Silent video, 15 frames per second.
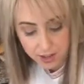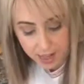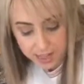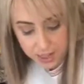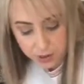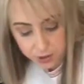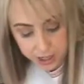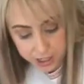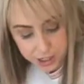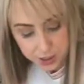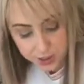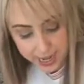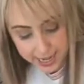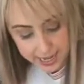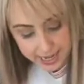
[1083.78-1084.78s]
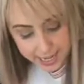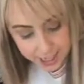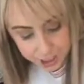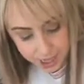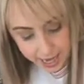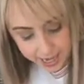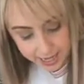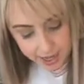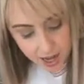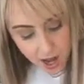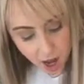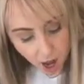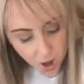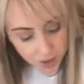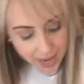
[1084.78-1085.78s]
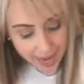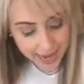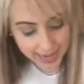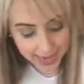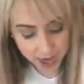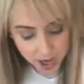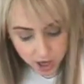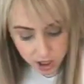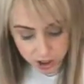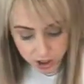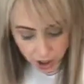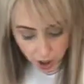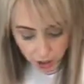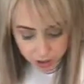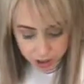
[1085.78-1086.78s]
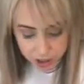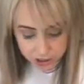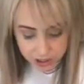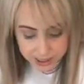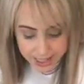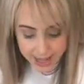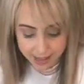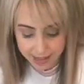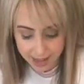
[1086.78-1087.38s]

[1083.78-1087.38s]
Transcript: like you could do it in a KitchenAid. Okay, so do you see